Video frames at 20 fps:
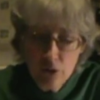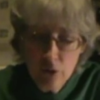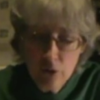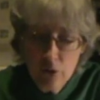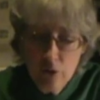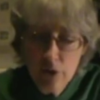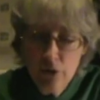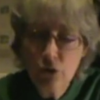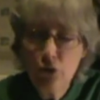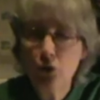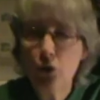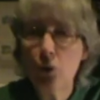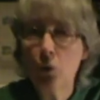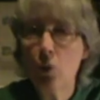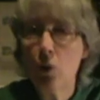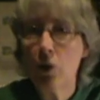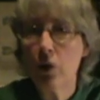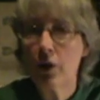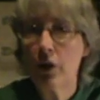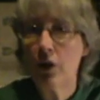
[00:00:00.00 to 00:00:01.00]
to list your
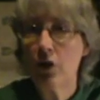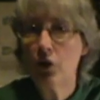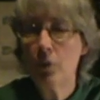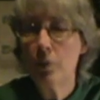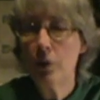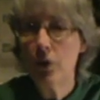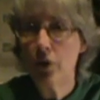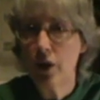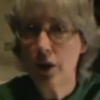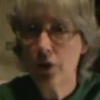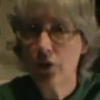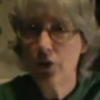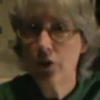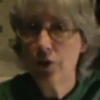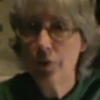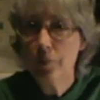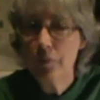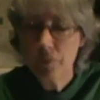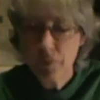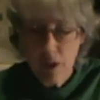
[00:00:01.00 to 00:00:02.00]
work
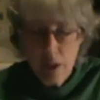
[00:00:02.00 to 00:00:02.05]
experience.